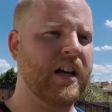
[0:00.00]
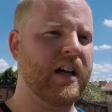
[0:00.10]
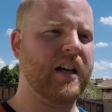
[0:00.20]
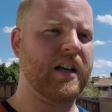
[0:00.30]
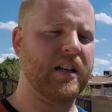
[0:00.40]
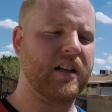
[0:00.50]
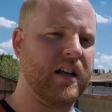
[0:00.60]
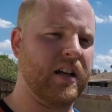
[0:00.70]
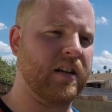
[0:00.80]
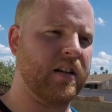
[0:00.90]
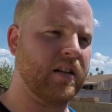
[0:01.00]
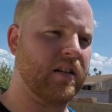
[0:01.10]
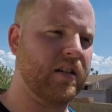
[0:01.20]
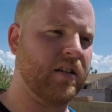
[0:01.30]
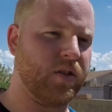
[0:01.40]
and
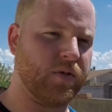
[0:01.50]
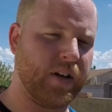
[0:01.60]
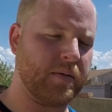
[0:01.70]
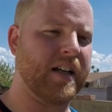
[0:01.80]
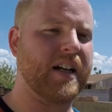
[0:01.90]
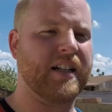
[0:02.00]
you know, the family and I